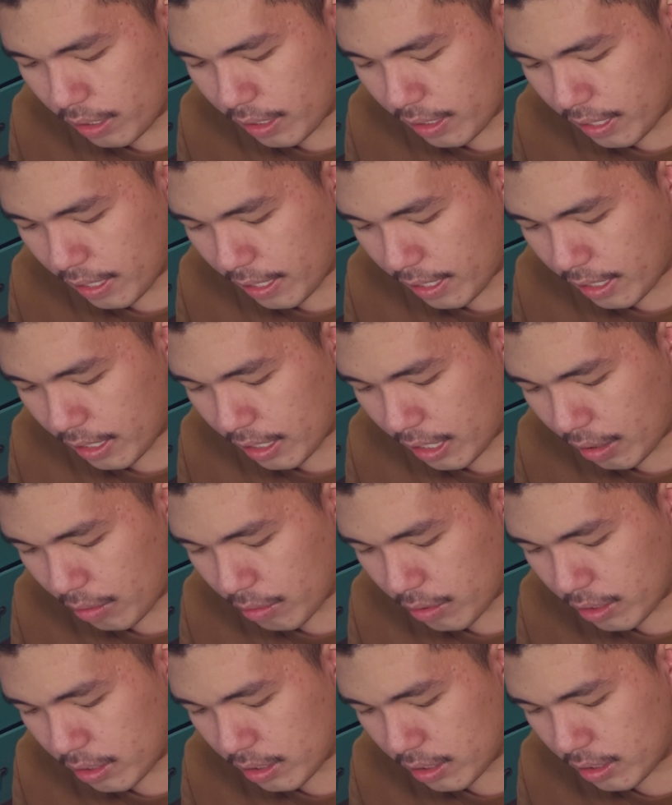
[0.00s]
like how
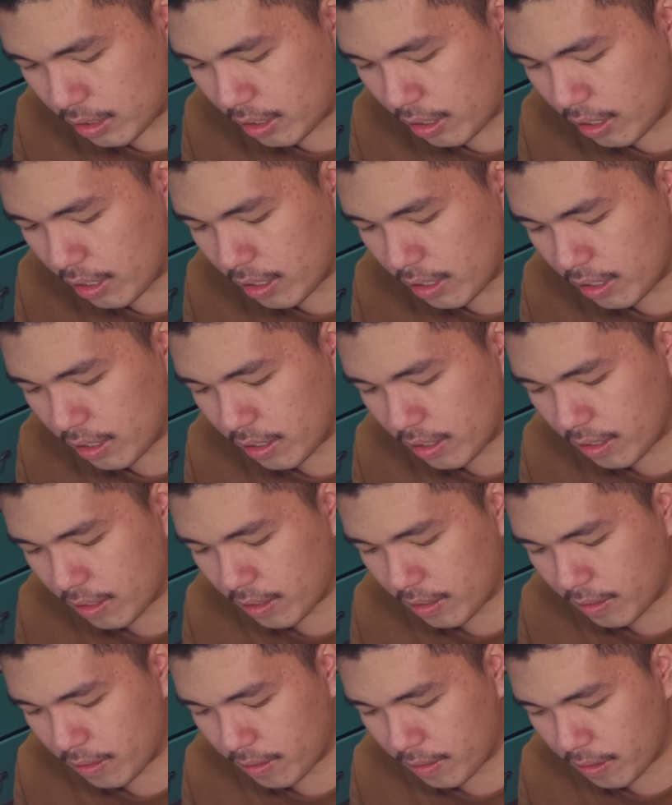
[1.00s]
this is
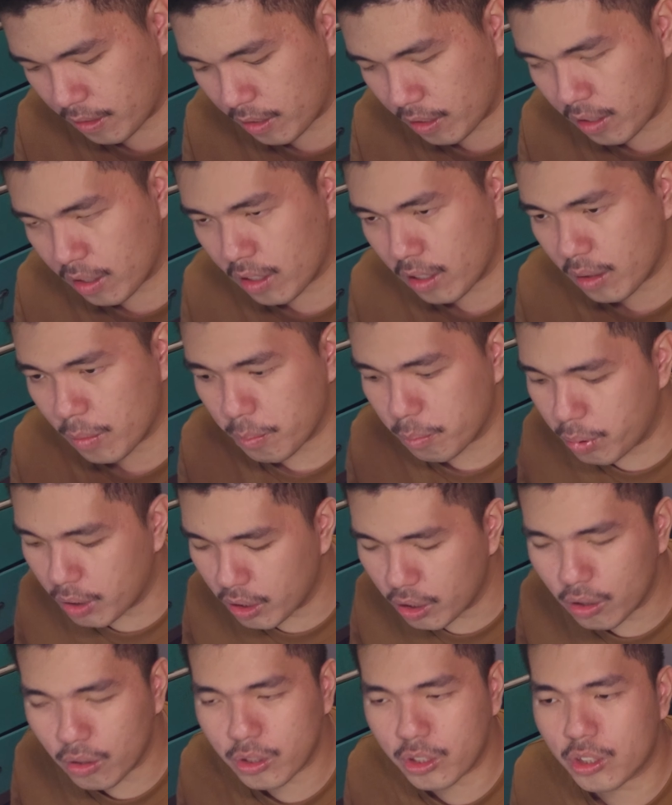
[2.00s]
done, but
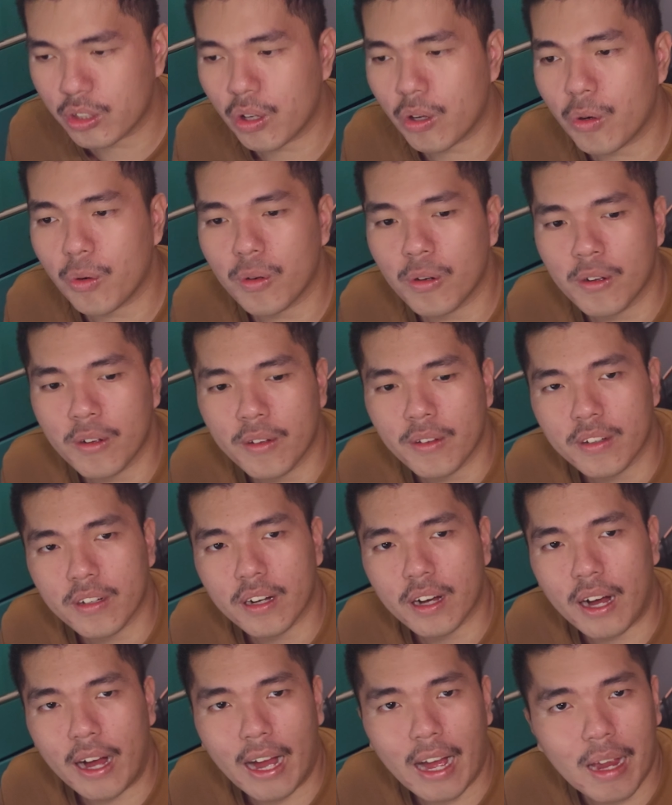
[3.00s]
also
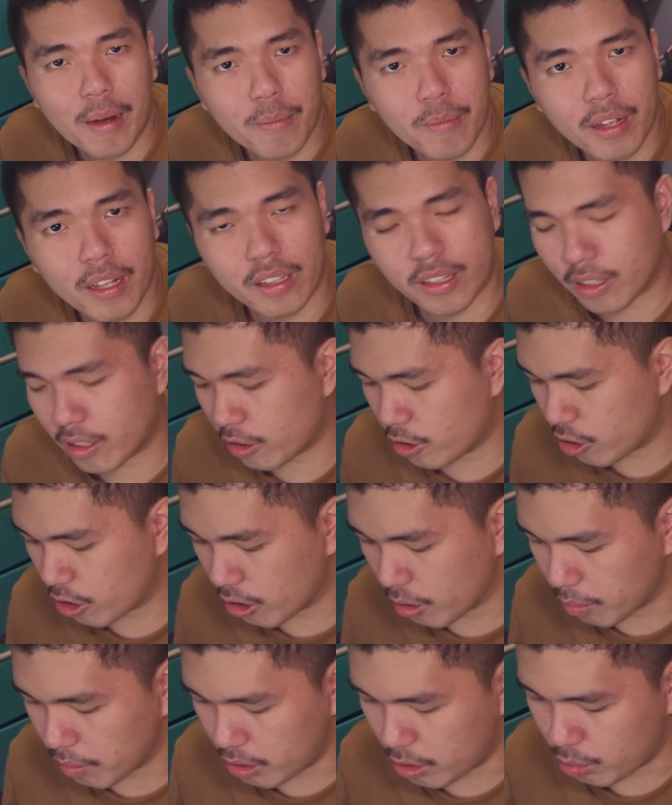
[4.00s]
I'm not gonna turn
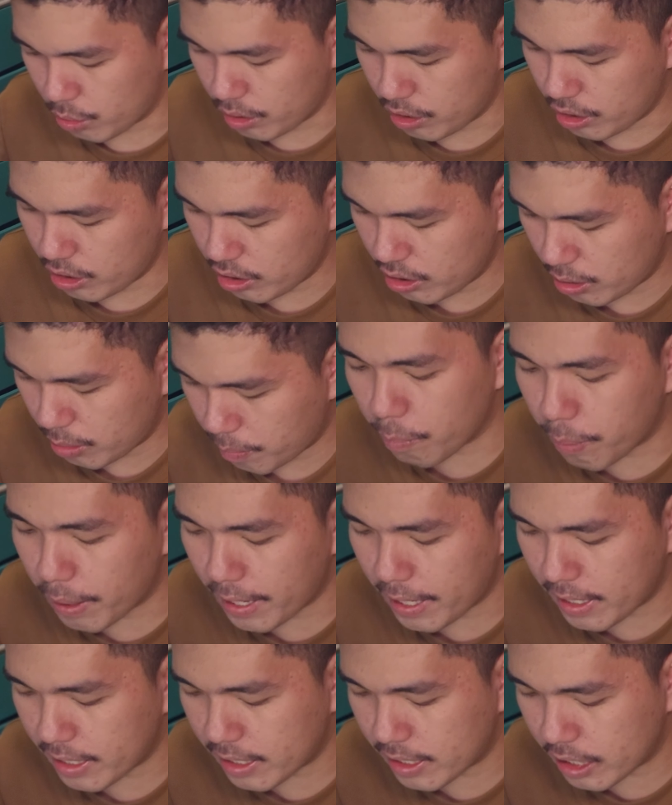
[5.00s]
off the switches. By
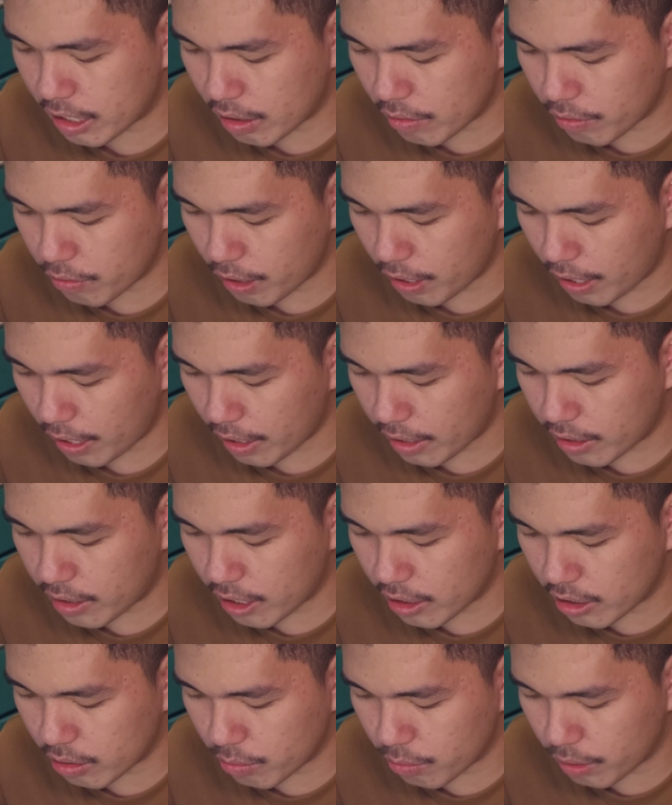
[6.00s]
itself, it
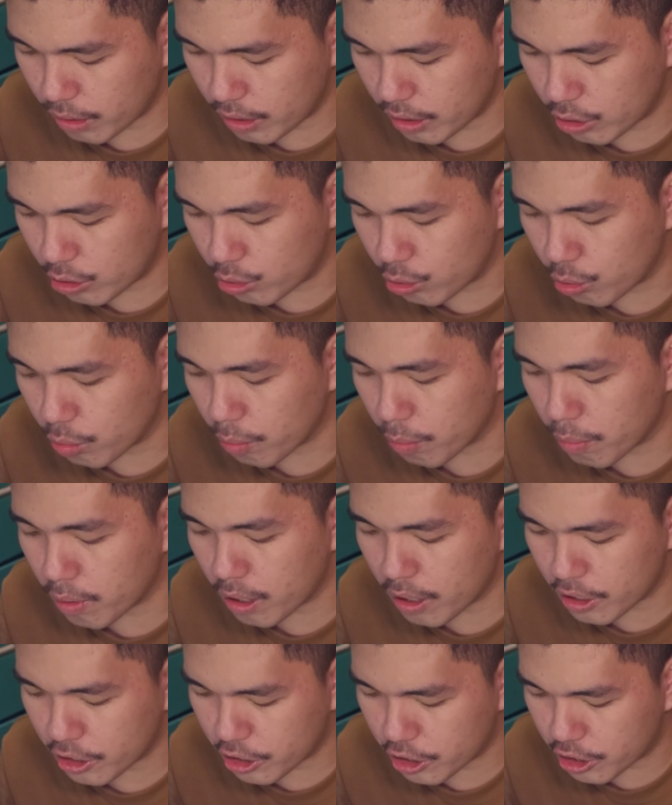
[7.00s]
doesn't really do
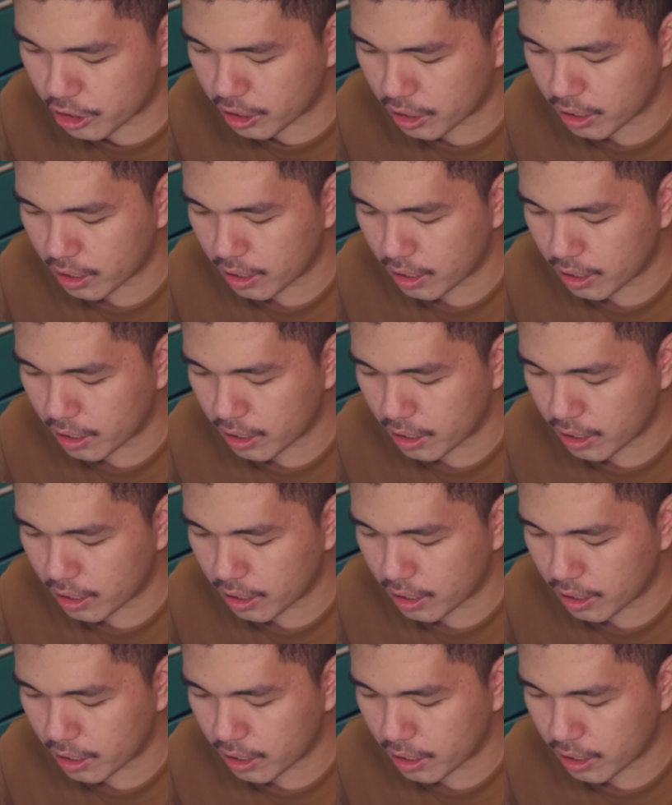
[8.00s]
much,